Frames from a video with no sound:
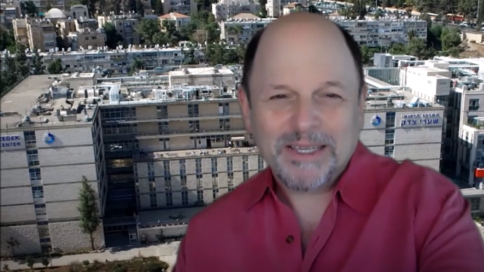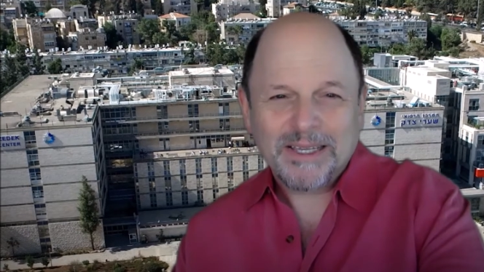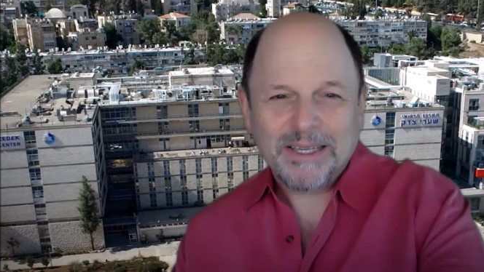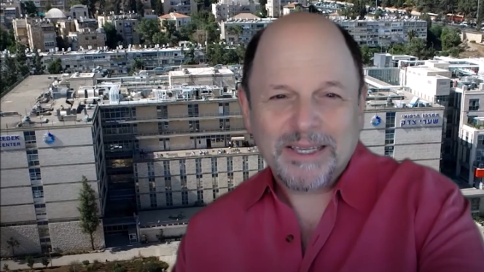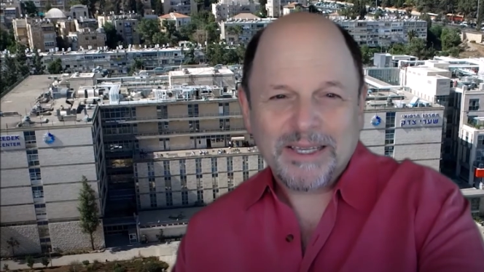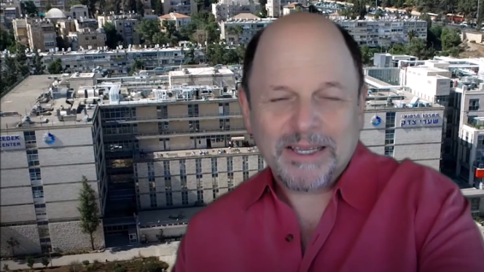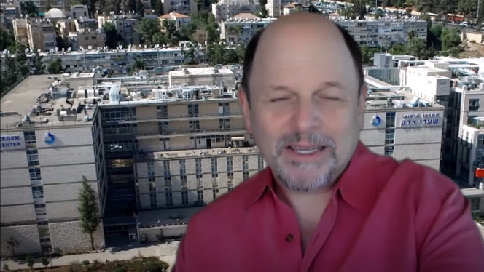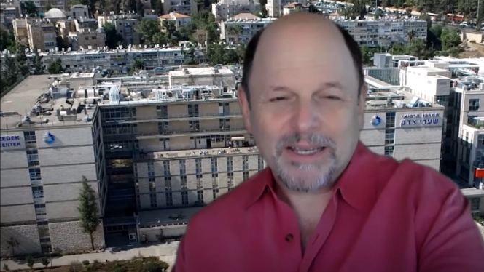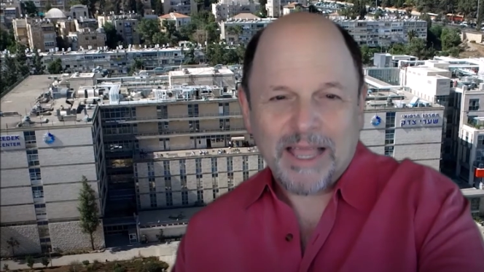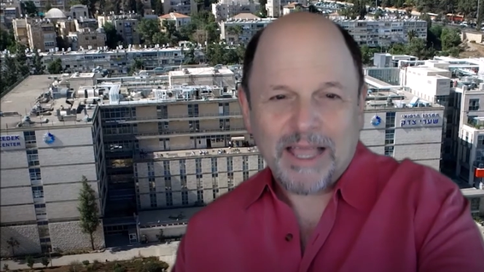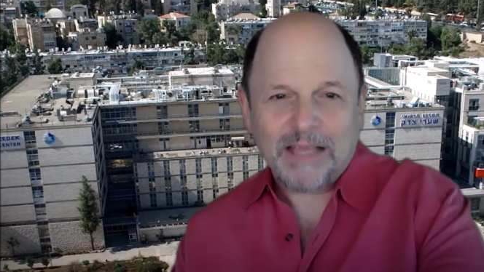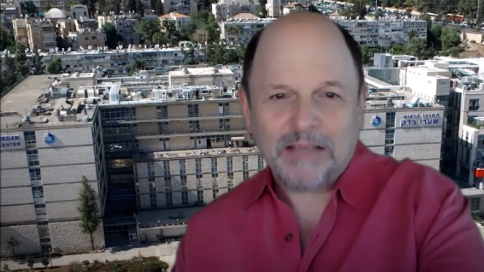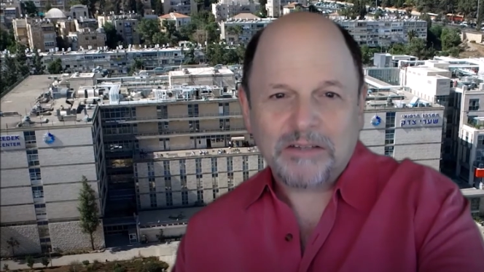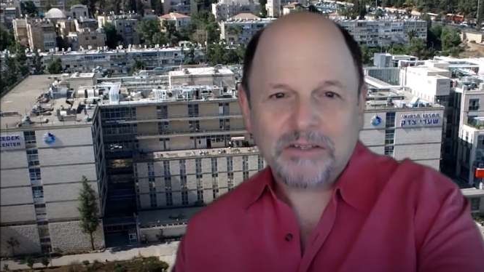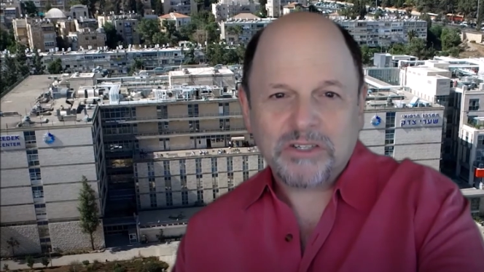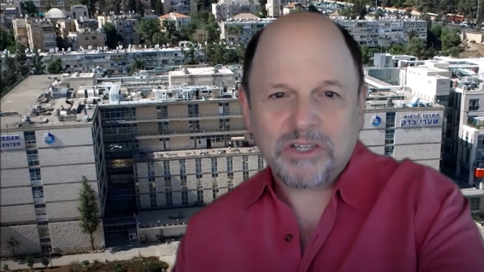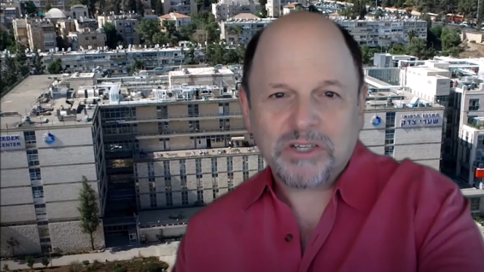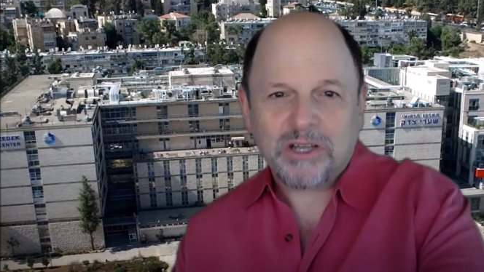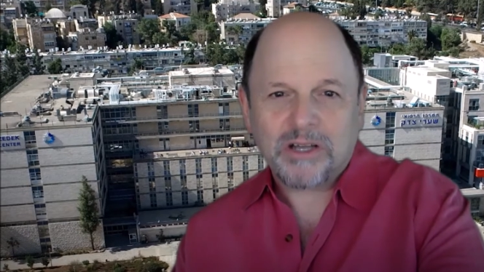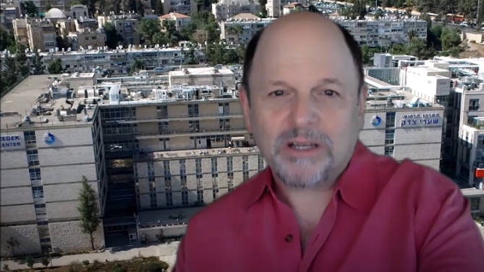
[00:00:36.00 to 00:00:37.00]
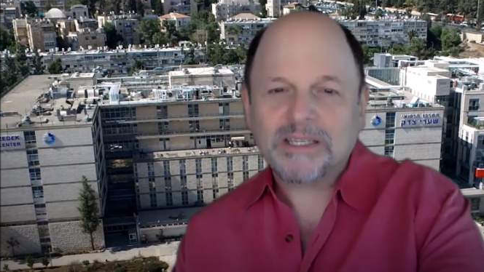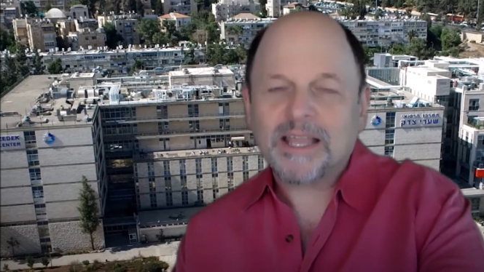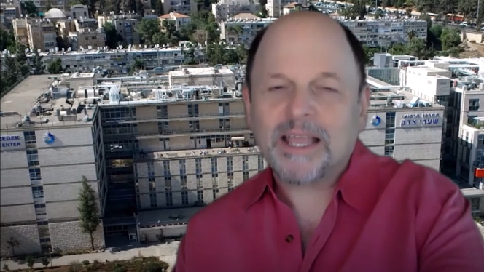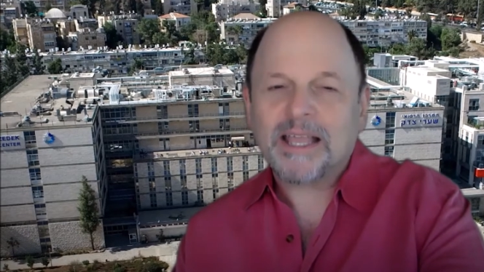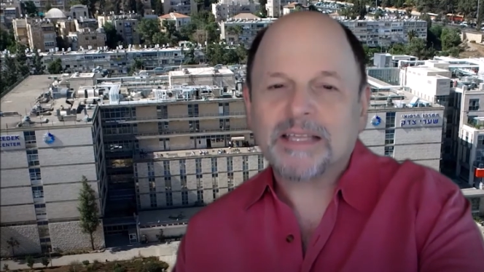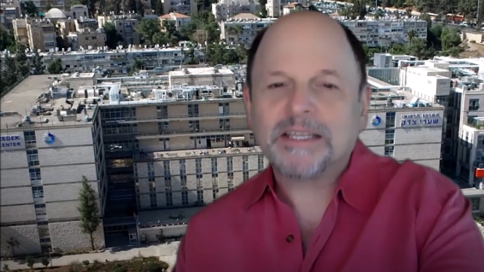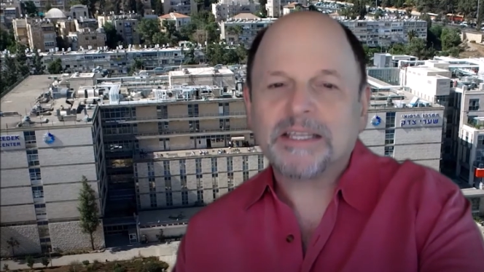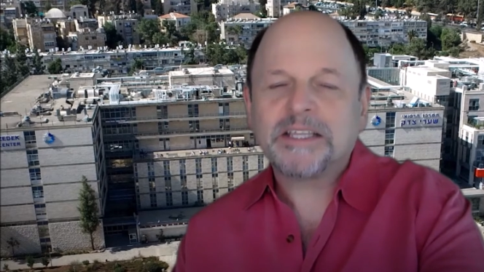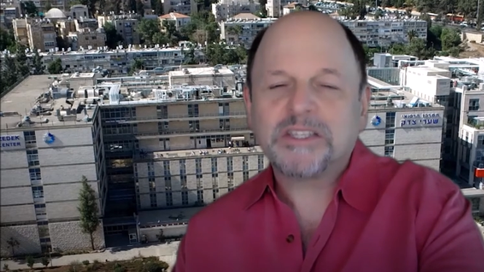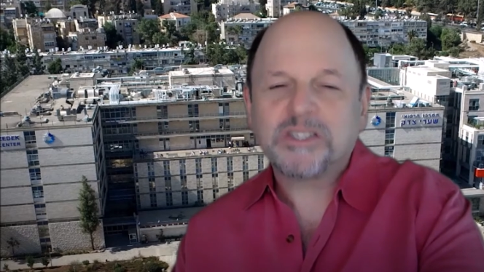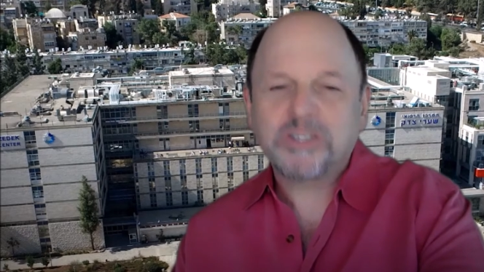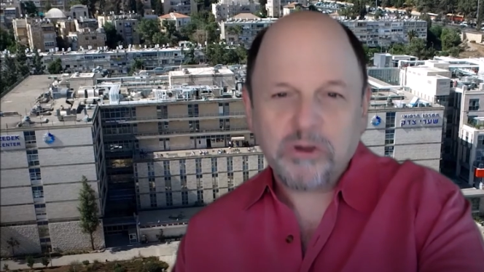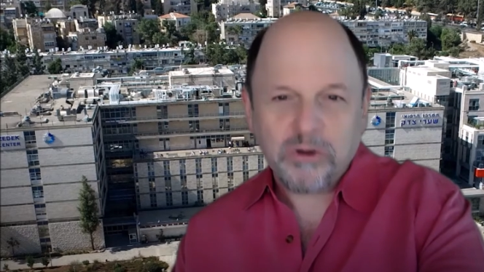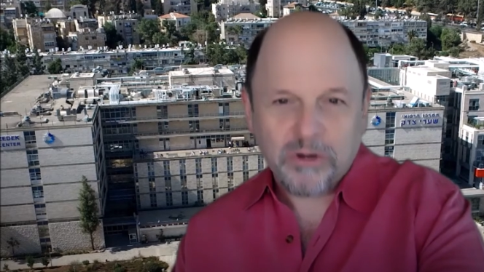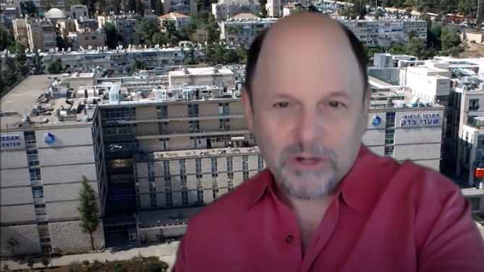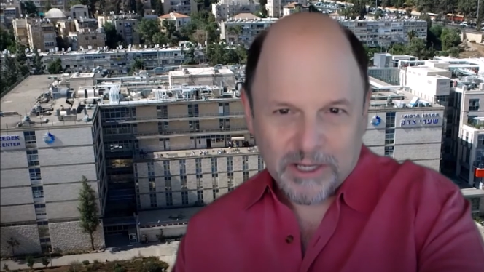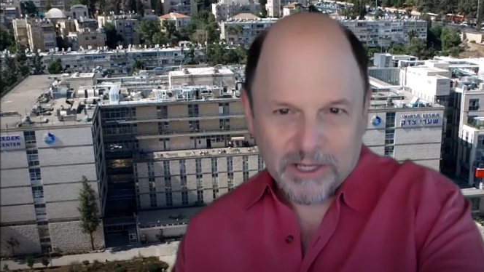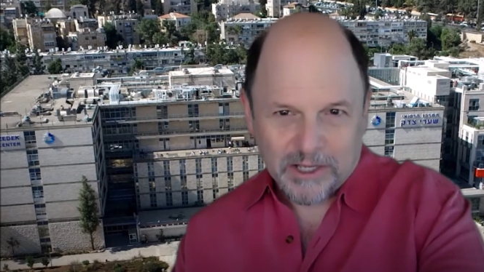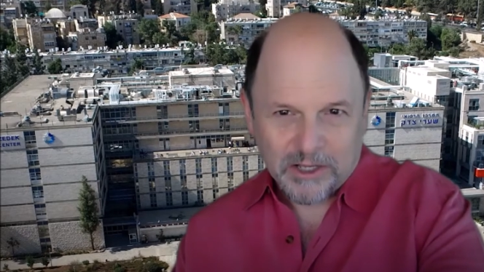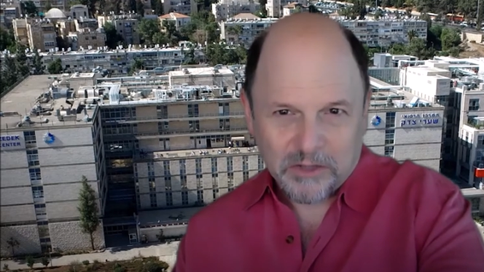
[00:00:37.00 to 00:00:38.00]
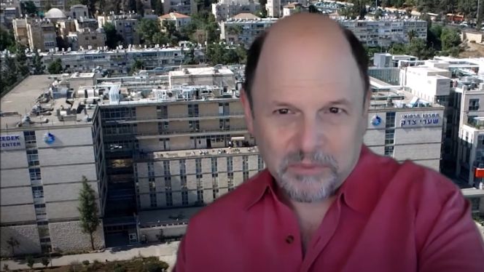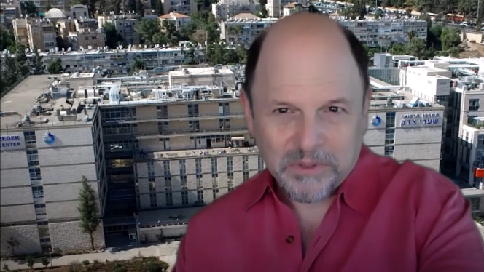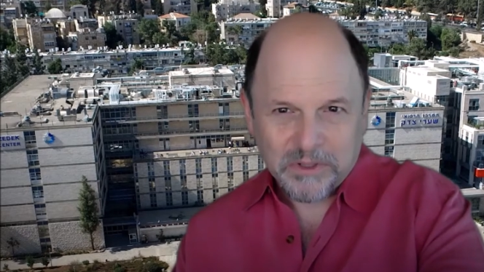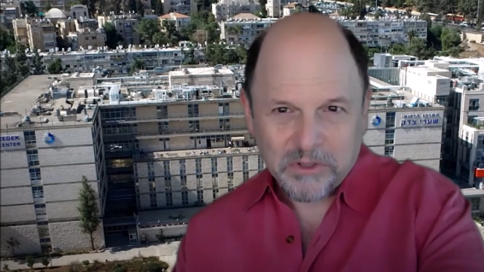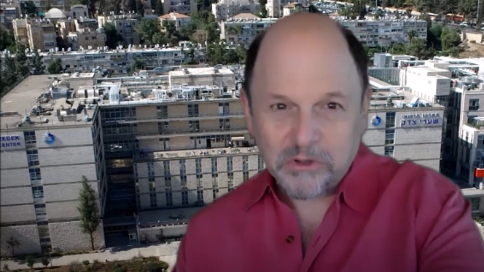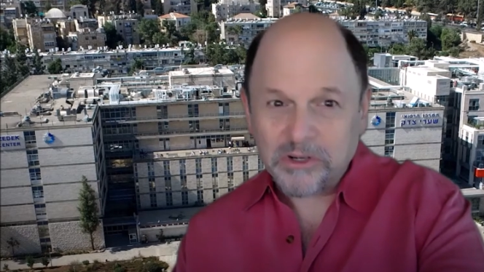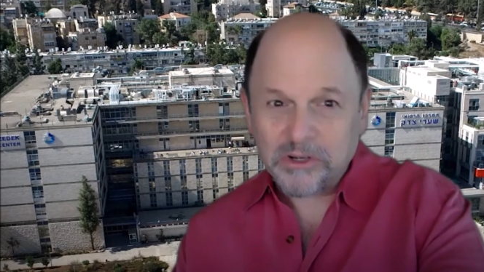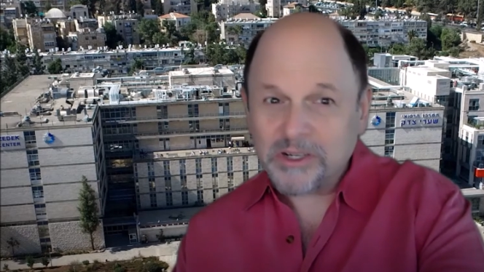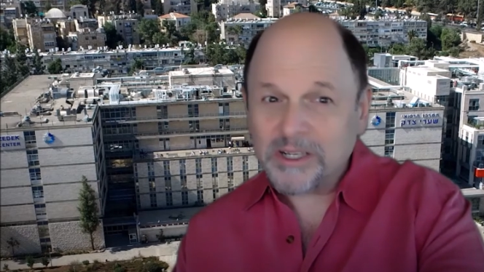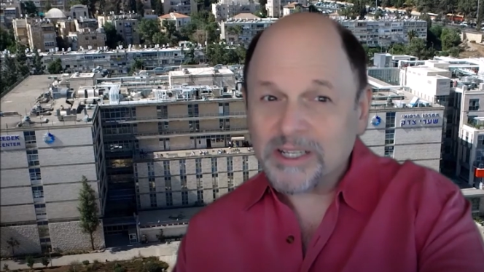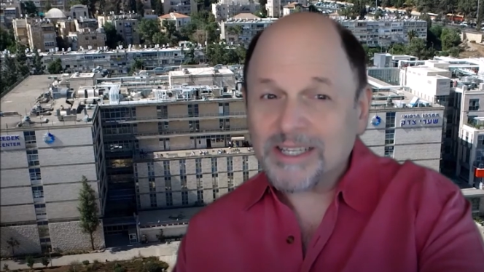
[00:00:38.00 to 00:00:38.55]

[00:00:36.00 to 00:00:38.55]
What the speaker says: And now Shaare Zedek needs your help in order